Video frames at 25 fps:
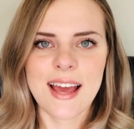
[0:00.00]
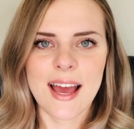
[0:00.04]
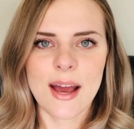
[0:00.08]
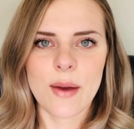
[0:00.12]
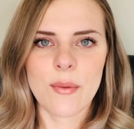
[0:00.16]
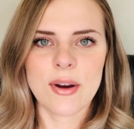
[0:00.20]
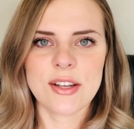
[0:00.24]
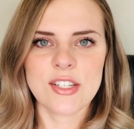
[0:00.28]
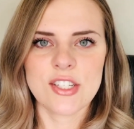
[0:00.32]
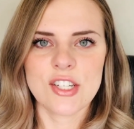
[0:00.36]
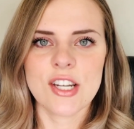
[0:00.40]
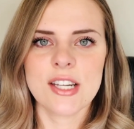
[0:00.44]
I
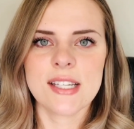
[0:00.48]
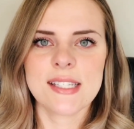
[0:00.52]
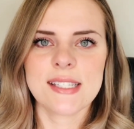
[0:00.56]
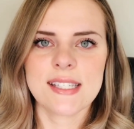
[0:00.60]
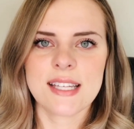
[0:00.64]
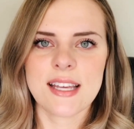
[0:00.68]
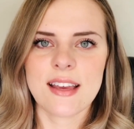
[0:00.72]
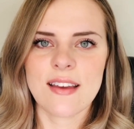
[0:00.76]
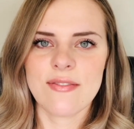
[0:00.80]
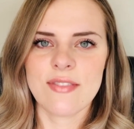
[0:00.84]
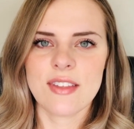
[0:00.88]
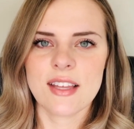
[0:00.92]
want you to
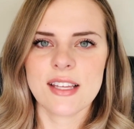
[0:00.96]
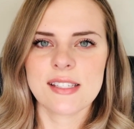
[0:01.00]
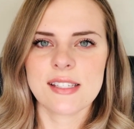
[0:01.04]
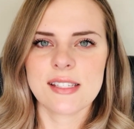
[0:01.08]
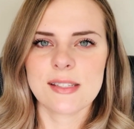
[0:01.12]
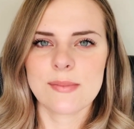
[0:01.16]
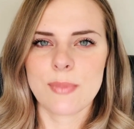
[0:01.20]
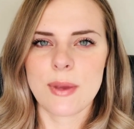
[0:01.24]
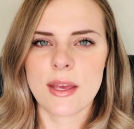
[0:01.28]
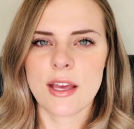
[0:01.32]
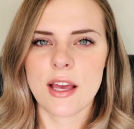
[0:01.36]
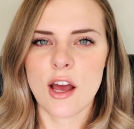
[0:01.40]
see if
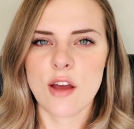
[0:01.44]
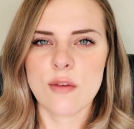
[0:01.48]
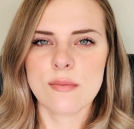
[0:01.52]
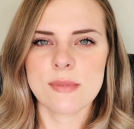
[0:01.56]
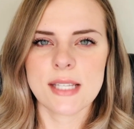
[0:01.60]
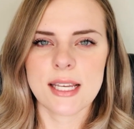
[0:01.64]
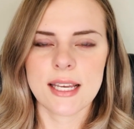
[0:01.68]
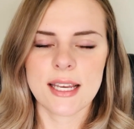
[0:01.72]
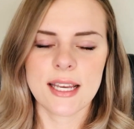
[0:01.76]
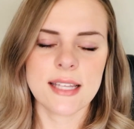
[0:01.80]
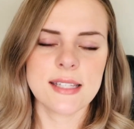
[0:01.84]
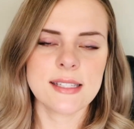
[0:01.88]
this
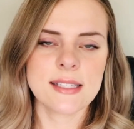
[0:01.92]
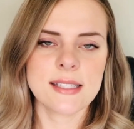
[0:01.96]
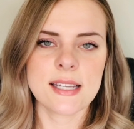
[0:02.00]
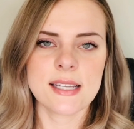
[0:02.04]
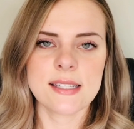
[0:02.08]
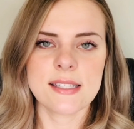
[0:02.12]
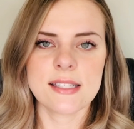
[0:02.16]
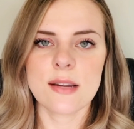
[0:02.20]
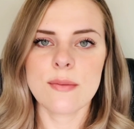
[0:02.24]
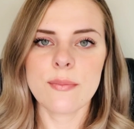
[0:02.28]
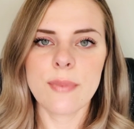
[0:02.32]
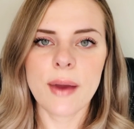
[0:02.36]
becomes a
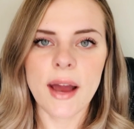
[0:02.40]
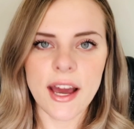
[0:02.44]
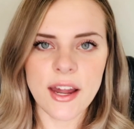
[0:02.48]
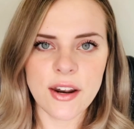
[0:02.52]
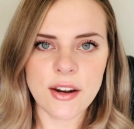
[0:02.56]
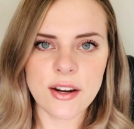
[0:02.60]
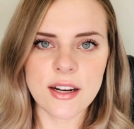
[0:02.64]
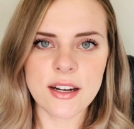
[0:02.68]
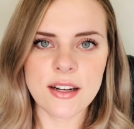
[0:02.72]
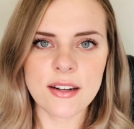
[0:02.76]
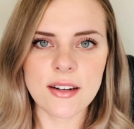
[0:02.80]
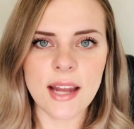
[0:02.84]
consistent
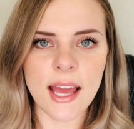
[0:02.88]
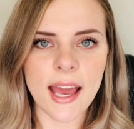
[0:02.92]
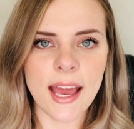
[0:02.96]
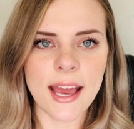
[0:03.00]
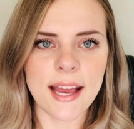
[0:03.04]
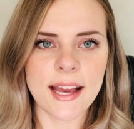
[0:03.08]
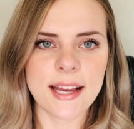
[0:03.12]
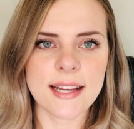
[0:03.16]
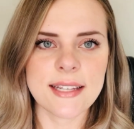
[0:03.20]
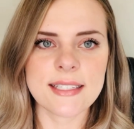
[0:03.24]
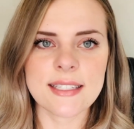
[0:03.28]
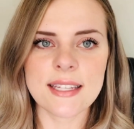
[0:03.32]
pattern
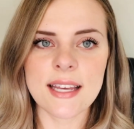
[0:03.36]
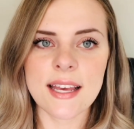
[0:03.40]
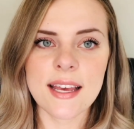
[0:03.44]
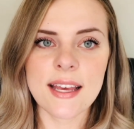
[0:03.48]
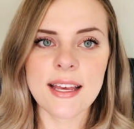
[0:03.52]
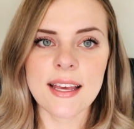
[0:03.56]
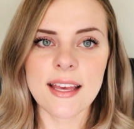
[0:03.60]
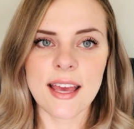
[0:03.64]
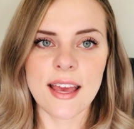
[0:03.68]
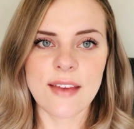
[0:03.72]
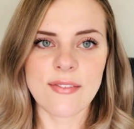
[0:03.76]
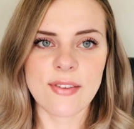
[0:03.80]
and
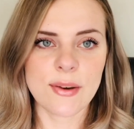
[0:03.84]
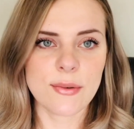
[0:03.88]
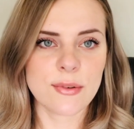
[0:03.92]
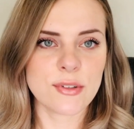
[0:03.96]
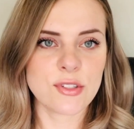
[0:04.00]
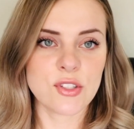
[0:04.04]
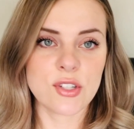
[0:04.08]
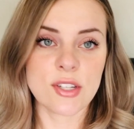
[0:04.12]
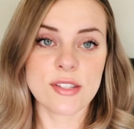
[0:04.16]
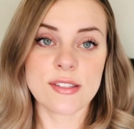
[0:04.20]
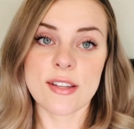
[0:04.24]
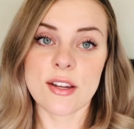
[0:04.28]
if it
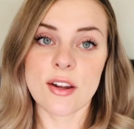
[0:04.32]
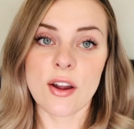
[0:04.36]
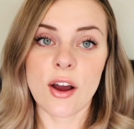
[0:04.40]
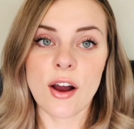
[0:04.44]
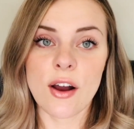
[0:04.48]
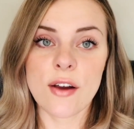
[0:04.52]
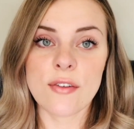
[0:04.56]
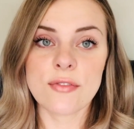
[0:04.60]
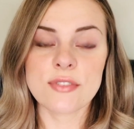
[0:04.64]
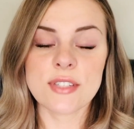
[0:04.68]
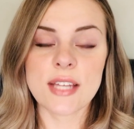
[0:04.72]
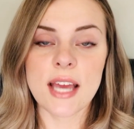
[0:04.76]
was just an
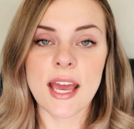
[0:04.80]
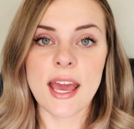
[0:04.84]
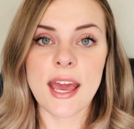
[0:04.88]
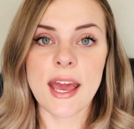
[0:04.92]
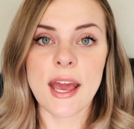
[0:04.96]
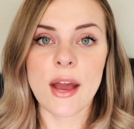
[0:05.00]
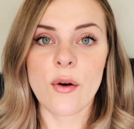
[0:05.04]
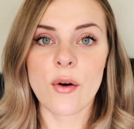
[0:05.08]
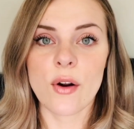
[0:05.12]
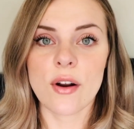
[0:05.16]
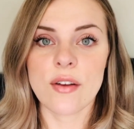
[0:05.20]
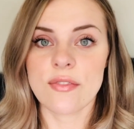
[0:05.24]
off
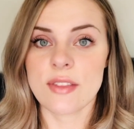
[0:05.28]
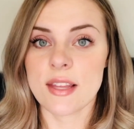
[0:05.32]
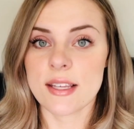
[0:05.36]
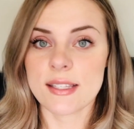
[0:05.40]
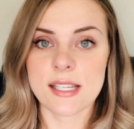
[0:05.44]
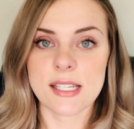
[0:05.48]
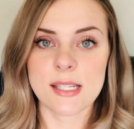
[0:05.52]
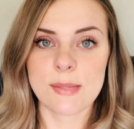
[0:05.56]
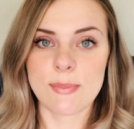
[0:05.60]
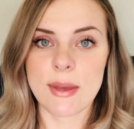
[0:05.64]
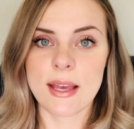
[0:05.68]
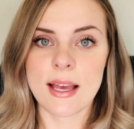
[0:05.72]
day or if
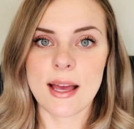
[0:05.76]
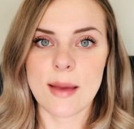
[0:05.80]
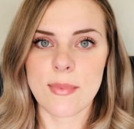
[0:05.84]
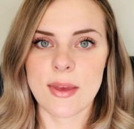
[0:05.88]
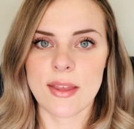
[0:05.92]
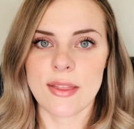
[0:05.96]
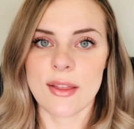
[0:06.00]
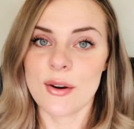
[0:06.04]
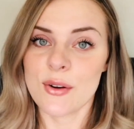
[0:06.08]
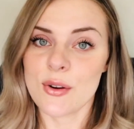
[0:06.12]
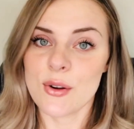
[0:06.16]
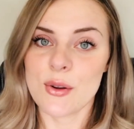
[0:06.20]
this is
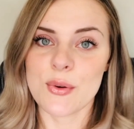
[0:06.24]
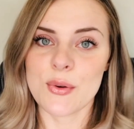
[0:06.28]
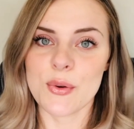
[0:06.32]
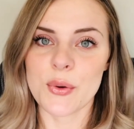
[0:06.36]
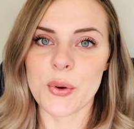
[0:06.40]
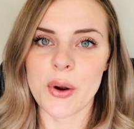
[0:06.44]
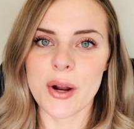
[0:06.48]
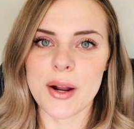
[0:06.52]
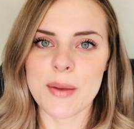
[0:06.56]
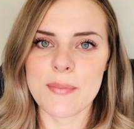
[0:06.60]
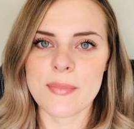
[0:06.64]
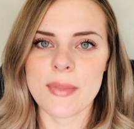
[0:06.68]
becoming their new
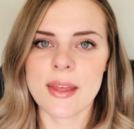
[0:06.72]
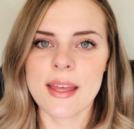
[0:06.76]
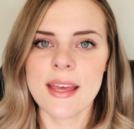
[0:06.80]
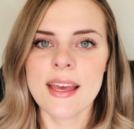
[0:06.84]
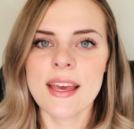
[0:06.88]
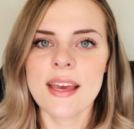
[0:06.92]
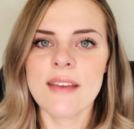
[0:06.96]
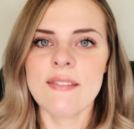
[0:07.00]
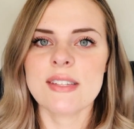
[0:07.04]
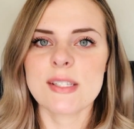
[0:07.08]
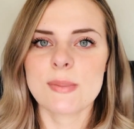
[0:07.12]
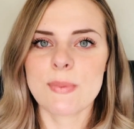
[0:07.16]
norm.
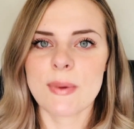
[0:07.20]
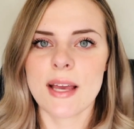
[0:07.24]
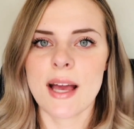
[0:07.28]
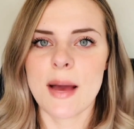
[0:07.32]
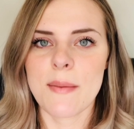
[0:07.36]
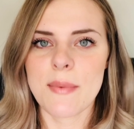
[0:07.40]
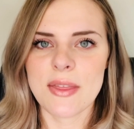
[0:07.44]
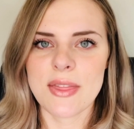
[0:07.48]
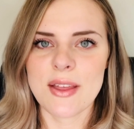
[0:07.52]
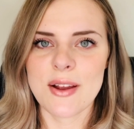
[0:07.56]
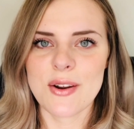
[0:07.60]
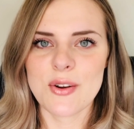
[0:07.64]
If it's
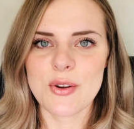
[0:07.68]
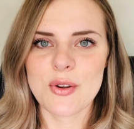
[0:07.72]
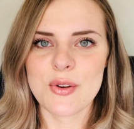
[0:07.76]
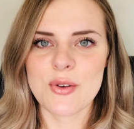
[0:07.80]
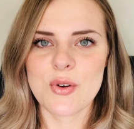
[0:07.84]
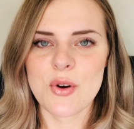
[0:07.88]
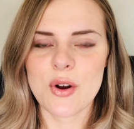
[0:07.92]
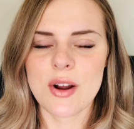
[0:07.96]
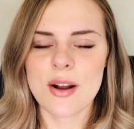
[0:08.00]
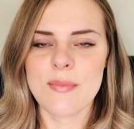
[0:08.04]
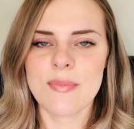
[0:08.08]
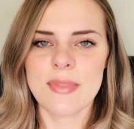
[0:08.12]
becoming their new
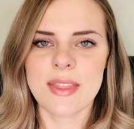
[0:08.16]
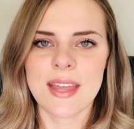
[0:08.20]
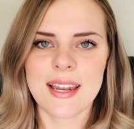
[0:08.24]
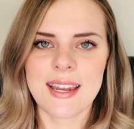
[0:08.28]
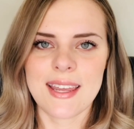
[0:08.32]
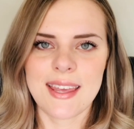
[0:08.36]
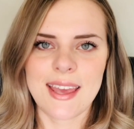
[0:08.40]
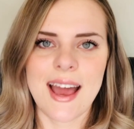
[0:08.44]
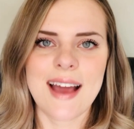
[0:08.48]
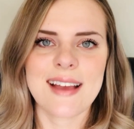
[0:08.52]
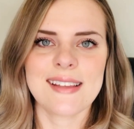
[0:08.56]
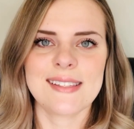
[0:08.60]
norm,
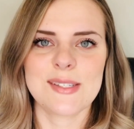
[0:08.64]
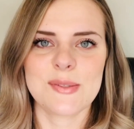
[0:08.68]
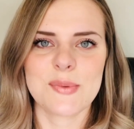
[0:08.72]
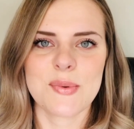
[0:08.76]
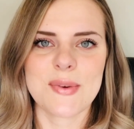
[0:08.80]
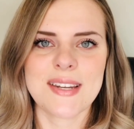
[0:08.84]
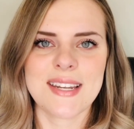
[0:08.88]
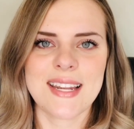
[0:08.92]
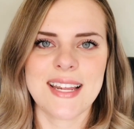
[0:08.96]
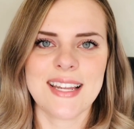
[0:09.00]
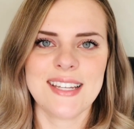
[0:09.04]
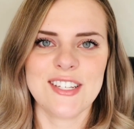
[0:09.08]
then yes,
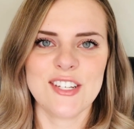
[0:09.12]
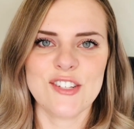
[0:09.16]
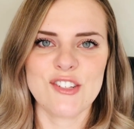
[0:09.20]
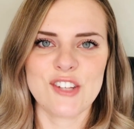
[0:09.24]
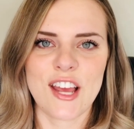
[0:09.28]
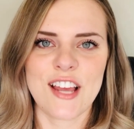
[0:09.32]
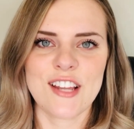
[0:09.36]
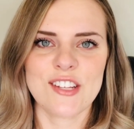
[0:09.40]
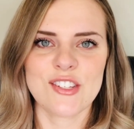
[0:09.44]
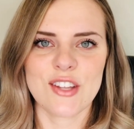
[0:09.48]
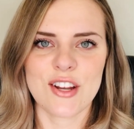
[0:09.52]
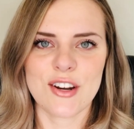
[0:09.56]
we need to
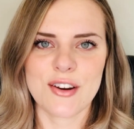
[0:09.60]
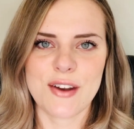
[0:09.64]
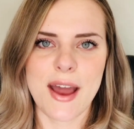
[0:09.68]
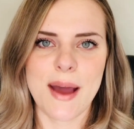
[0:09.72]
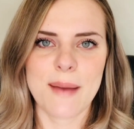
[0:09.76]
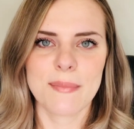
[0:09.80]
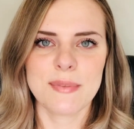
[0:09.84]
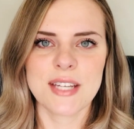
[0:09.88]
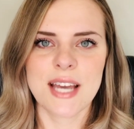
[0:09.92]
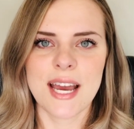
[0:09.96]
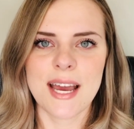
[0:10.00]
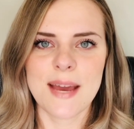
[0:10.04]
change their
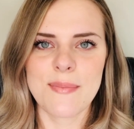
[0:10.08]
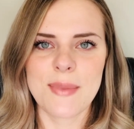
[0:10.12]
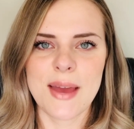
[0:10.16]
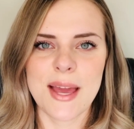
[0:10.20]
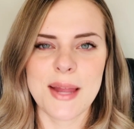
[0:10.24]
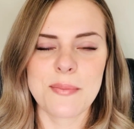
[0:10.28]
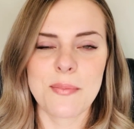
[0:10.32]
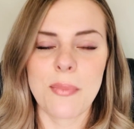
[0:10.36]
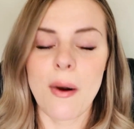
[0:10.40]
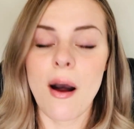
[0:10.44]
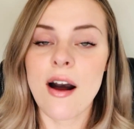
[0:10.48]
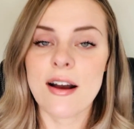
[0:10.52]
nap time
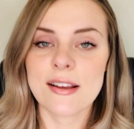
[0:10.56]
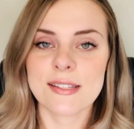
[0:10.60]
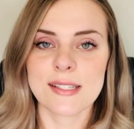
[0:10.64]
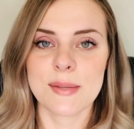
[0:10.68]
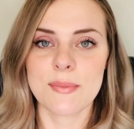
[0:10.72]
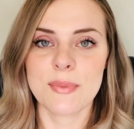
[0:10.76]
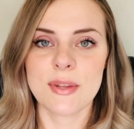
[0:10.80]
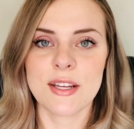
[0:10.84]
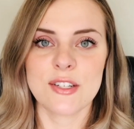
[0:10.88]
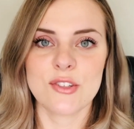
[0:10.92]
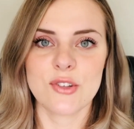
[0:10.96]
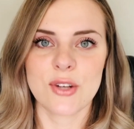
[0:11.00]
and
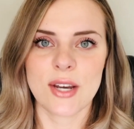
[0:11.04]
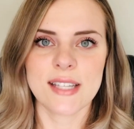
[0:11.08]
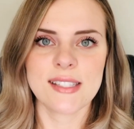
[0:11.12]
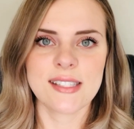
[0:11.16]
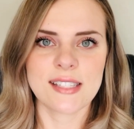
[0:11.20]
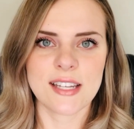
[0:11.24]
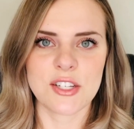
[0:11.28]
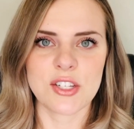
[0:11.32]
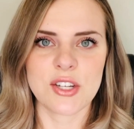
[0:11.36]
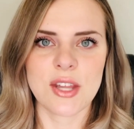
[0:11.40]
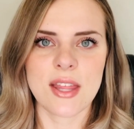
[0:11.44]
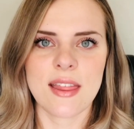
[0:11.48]
possibly
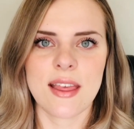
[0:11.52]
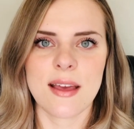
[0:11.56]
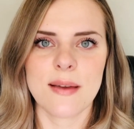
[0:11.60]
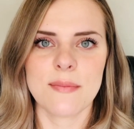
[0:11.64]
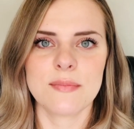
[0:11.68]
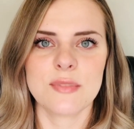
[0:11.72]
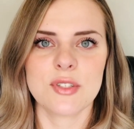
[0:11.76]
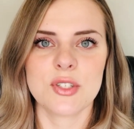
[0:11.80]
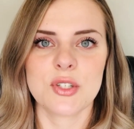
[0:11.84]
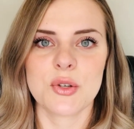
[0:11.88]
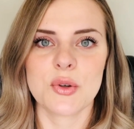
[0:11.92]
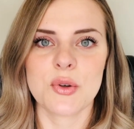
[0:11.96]
transition
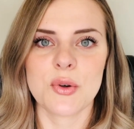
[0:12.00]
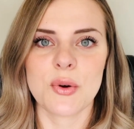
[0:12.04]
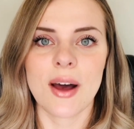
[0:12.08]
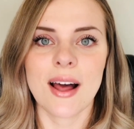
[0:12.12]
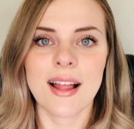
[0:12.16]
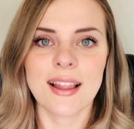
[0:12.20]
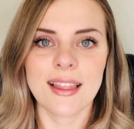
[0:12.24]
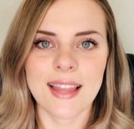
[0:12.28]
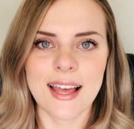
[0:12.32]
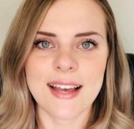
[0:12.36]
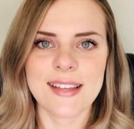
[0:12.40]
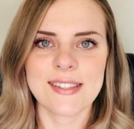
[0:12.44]
them to
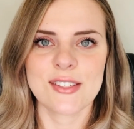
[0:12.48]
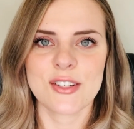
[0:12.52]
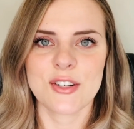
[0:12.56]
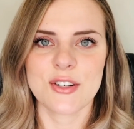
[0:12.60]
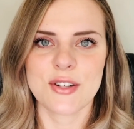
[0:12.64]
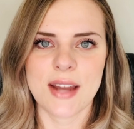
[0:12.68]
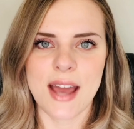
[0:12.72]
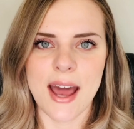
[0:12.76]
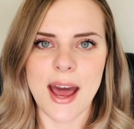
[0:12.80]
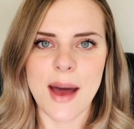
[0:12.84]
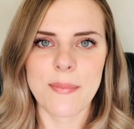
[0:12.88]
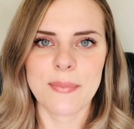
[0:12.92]
a
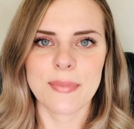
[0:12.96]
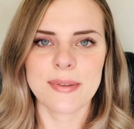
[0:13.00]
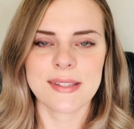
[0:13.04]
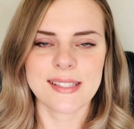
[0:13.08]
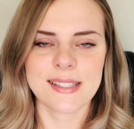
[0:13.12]
lesser nap